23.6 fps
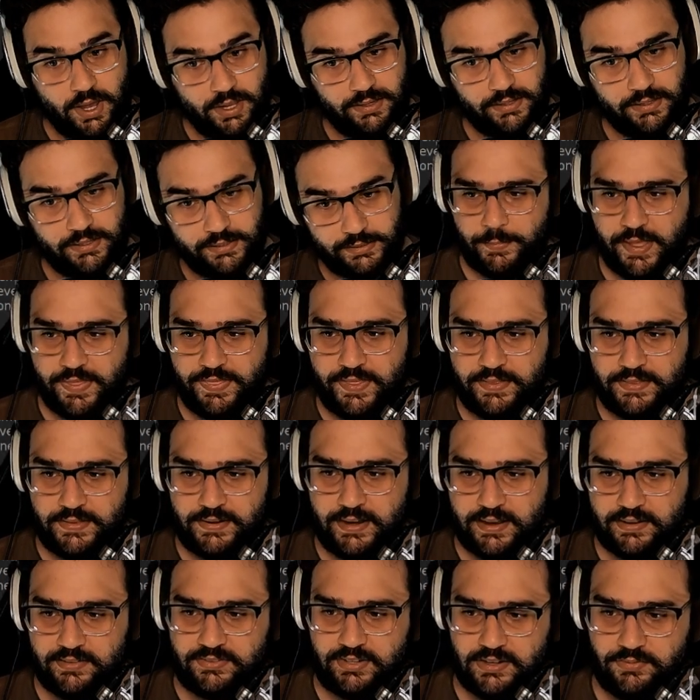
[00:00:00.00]
leader. And then the
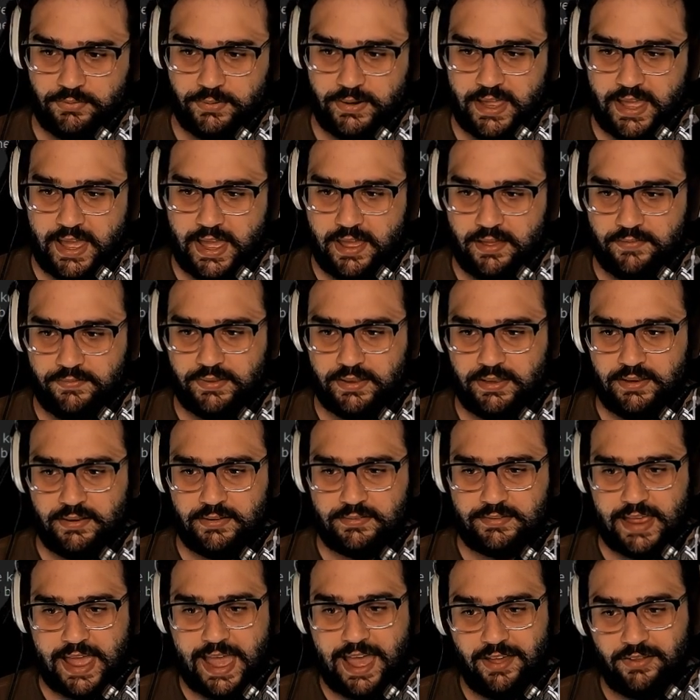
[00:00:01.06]
next change we have
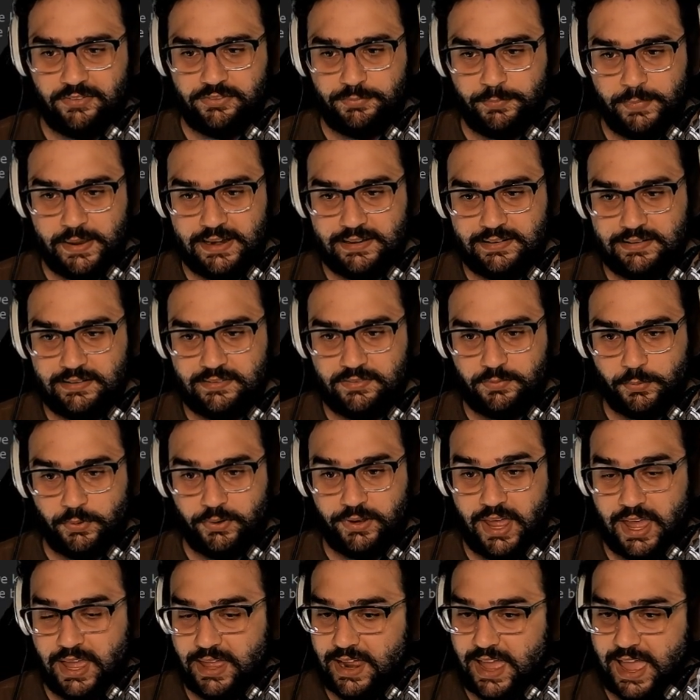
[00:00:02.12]
is house maintenance will
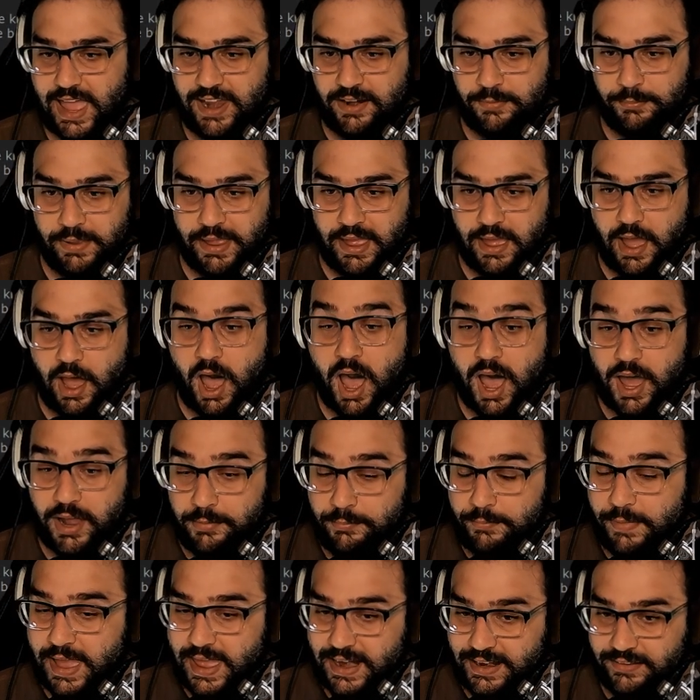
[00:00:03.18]
not
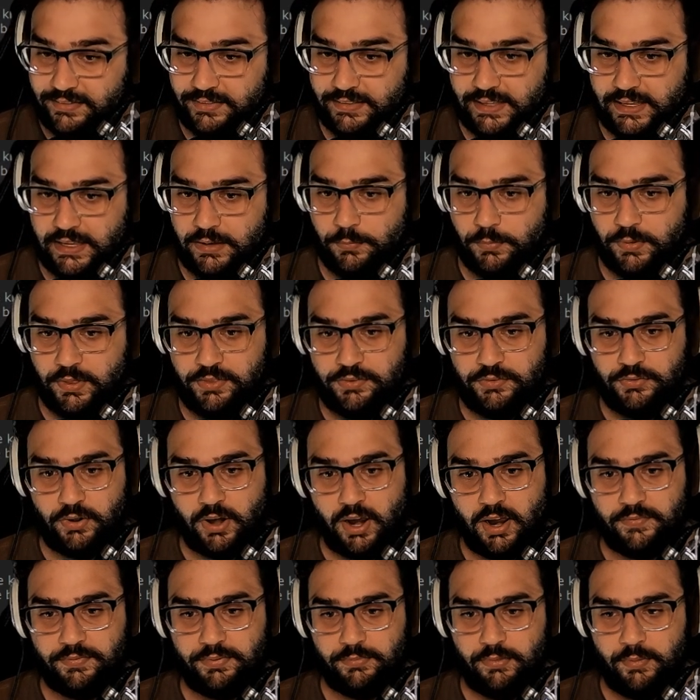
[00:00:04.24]
automatically
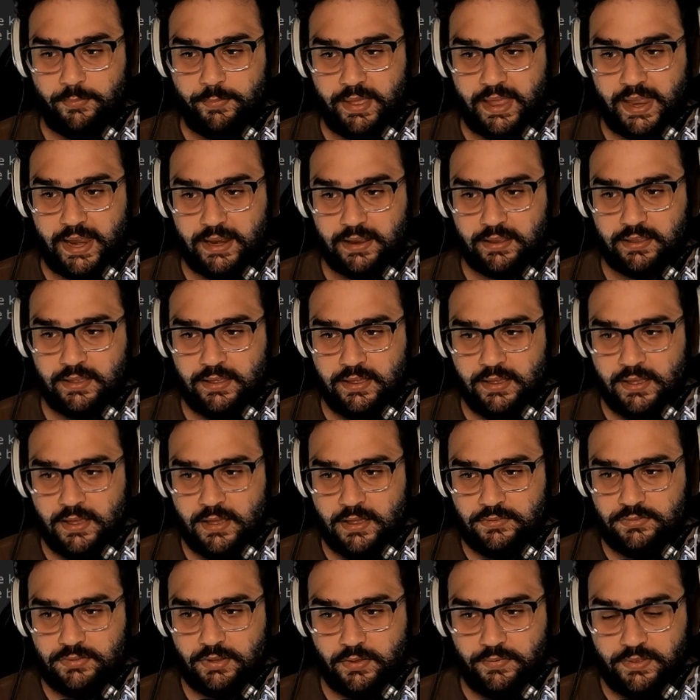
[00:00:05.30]
withdraw from the bank.
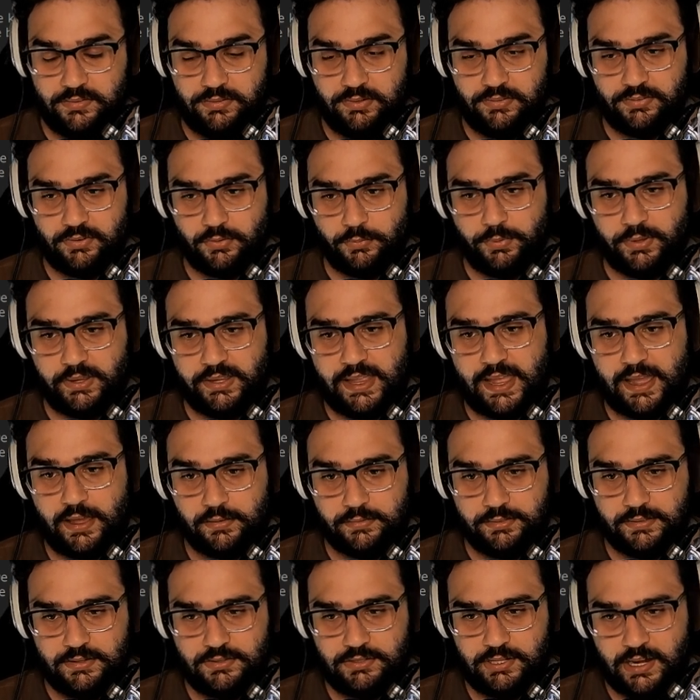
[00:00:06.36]
So this is a really
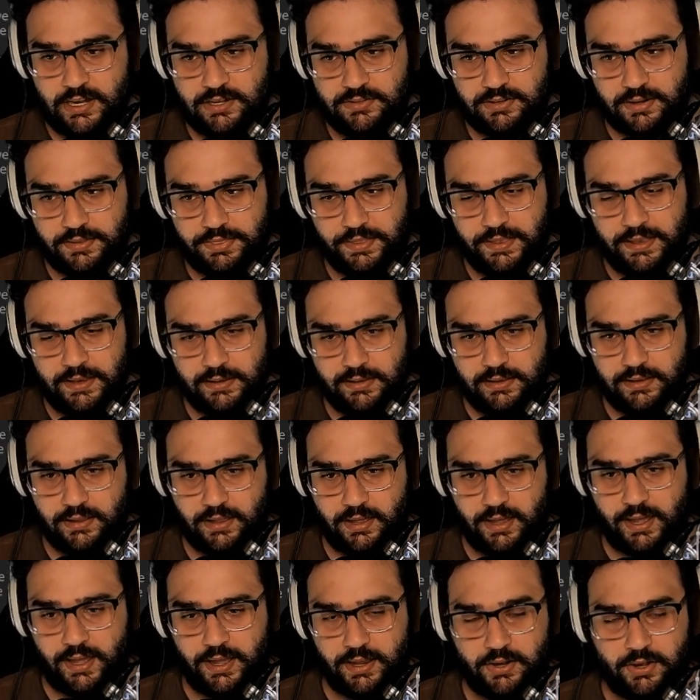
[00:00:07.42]
healthy change, I think.
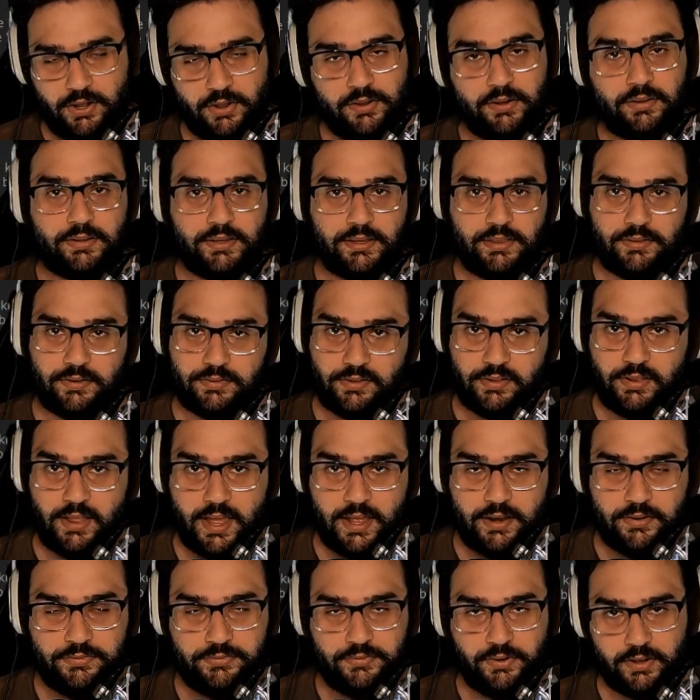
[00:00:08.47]
Currently, there's a
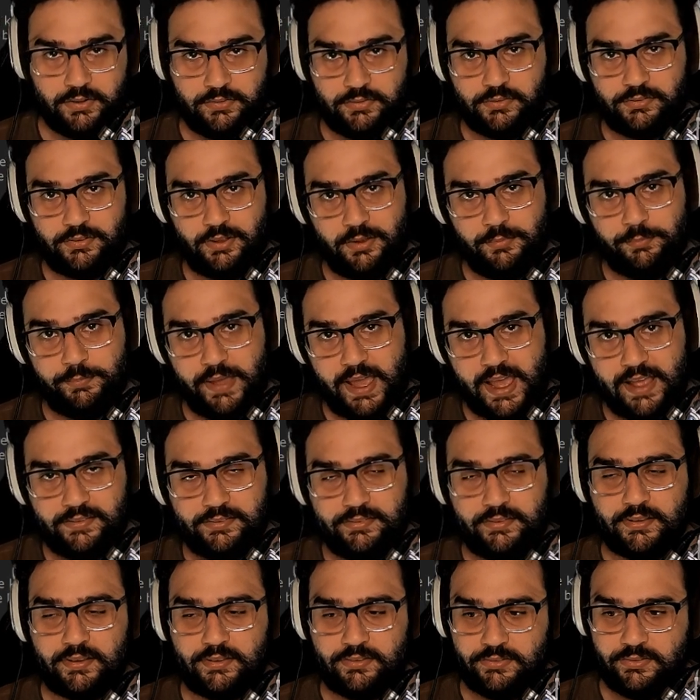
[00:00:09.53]
lot of structures on
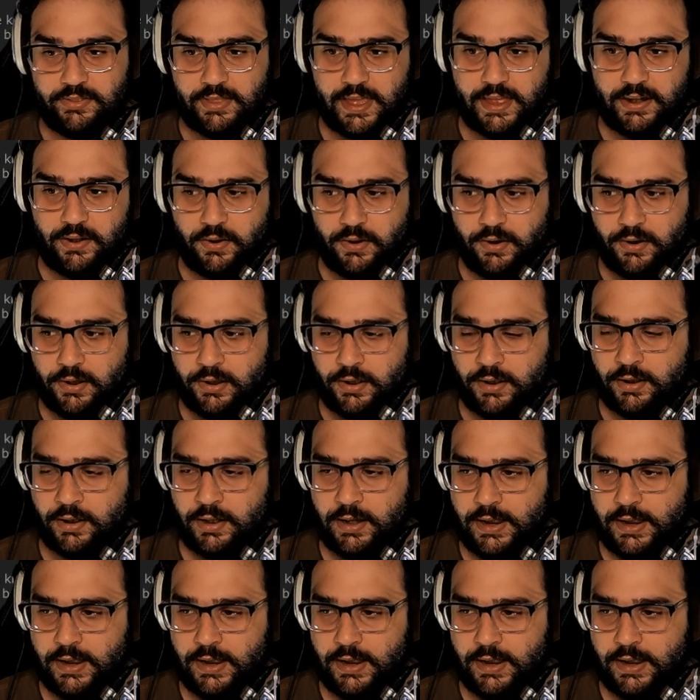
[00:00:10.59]
Basilisk that are